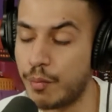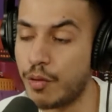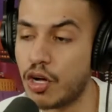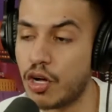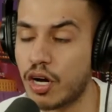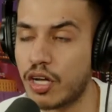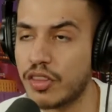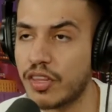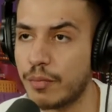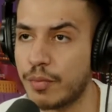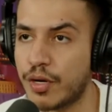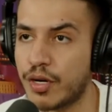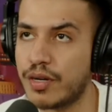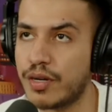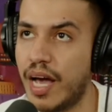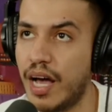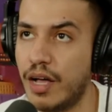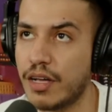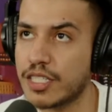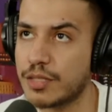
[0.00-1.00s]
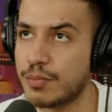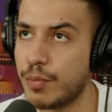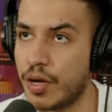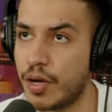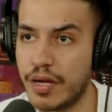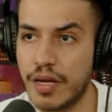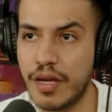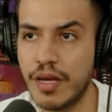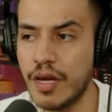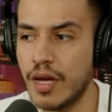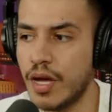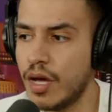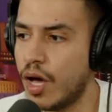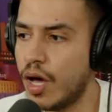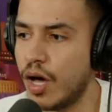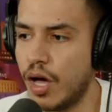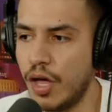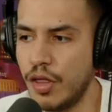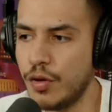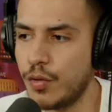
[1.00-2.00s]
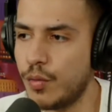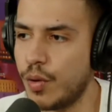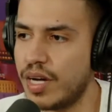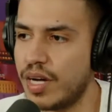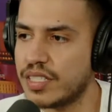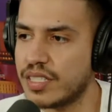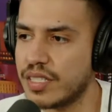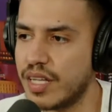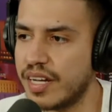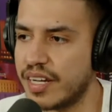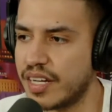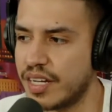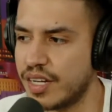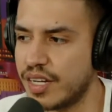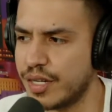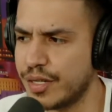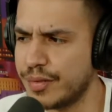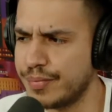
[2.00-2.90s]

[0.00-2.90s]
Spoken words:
plug on them here in Dallas. But otherwise, like